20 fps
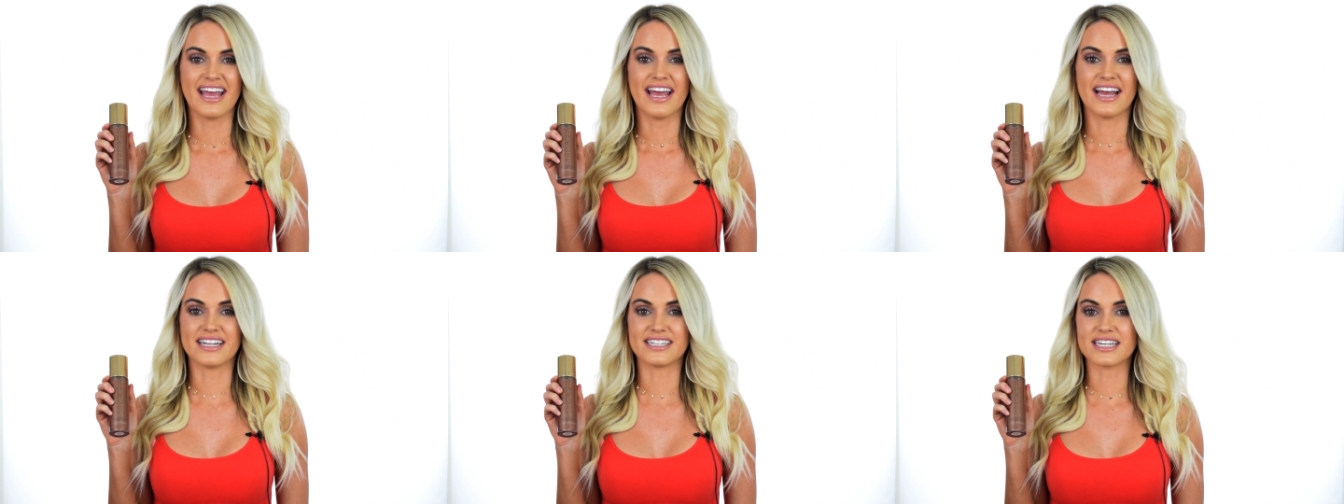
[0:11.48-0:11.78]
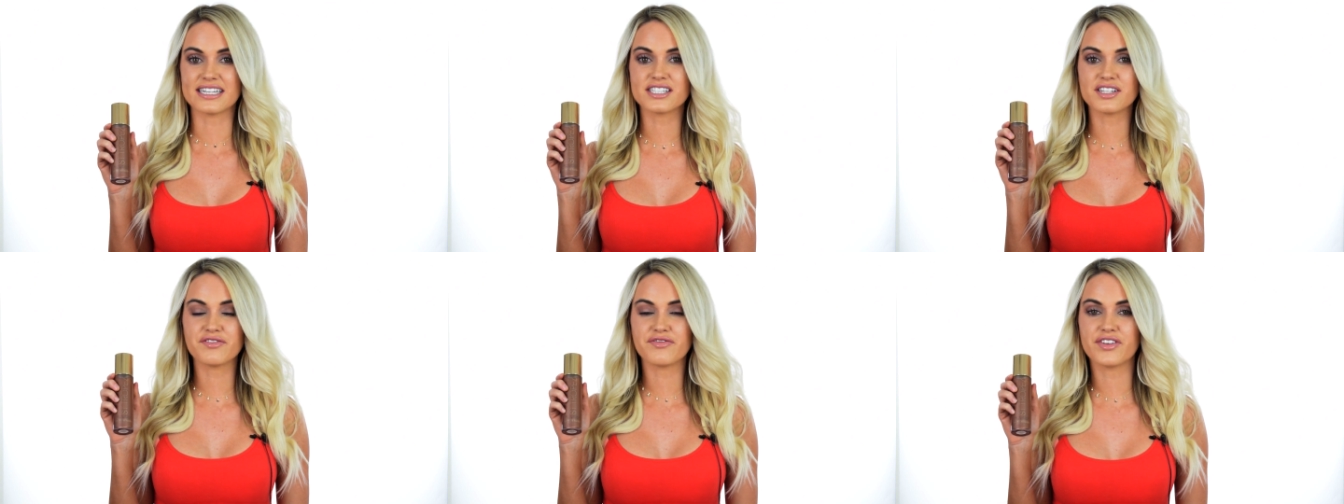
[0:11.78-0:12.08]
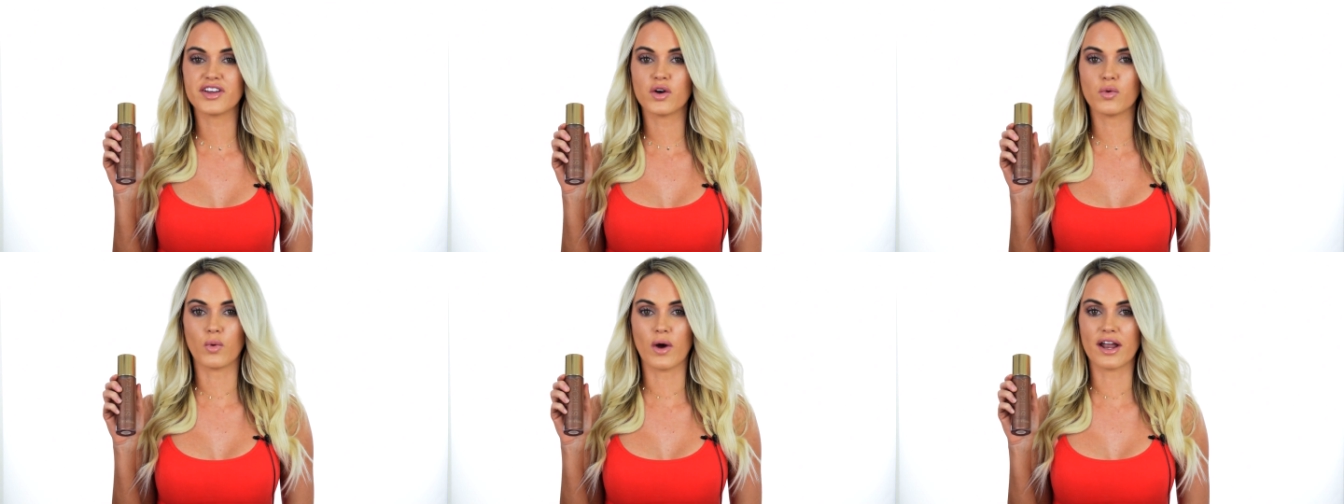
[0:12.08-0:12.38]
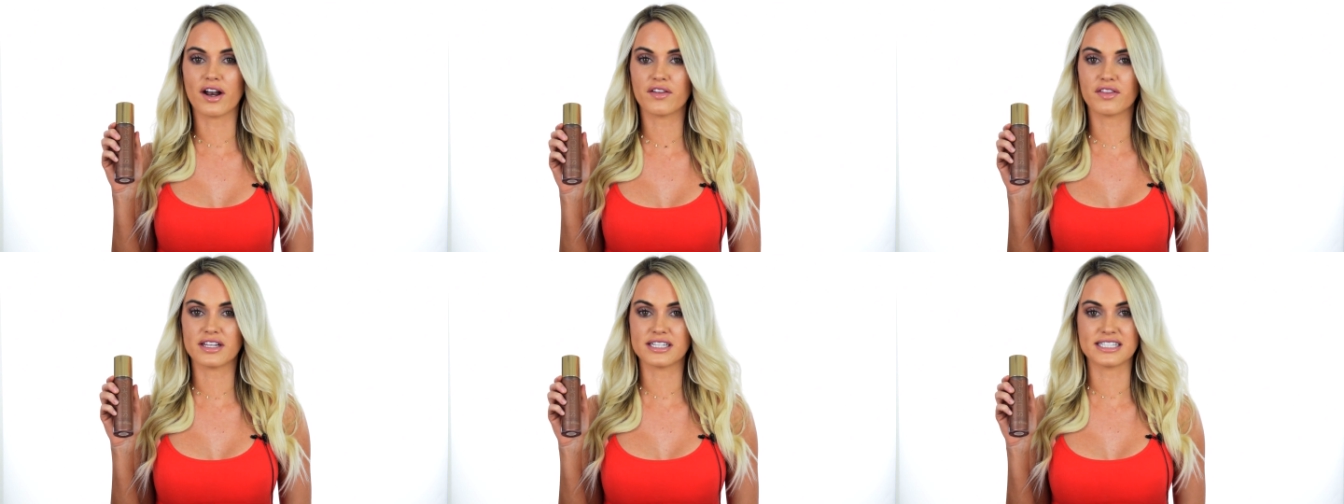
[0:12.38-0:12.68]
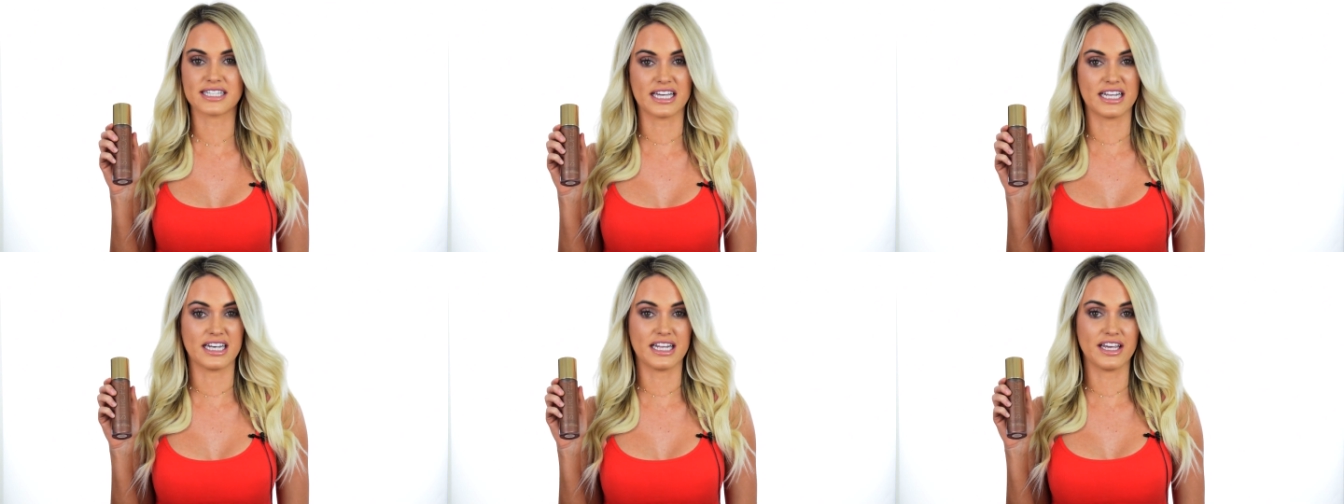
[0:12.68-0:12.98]
It doesn't feel wet on the
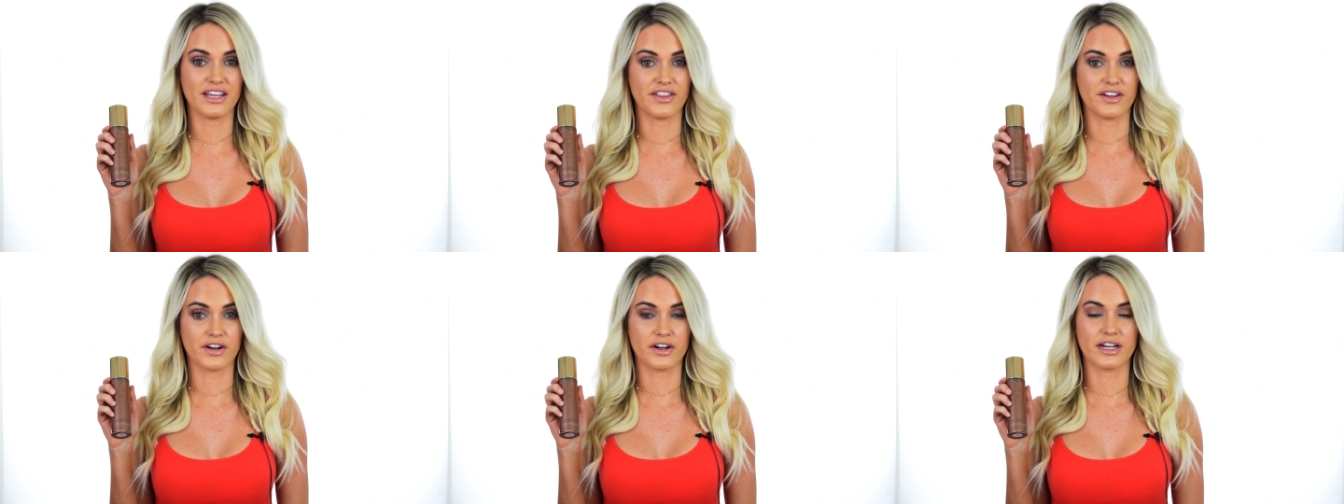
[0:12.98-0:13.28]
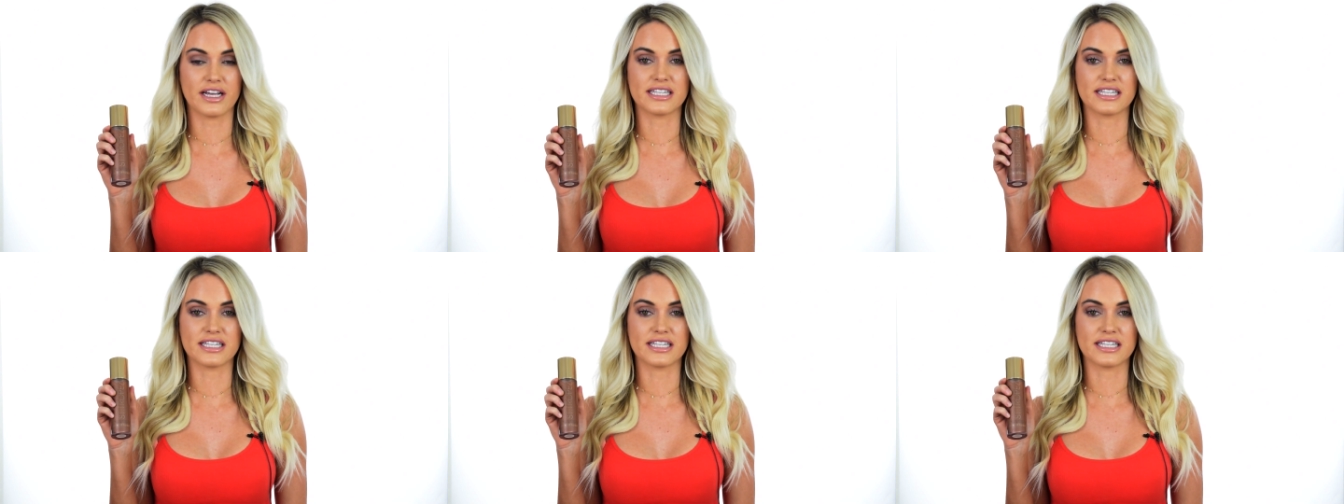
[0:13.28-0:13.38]
skin either.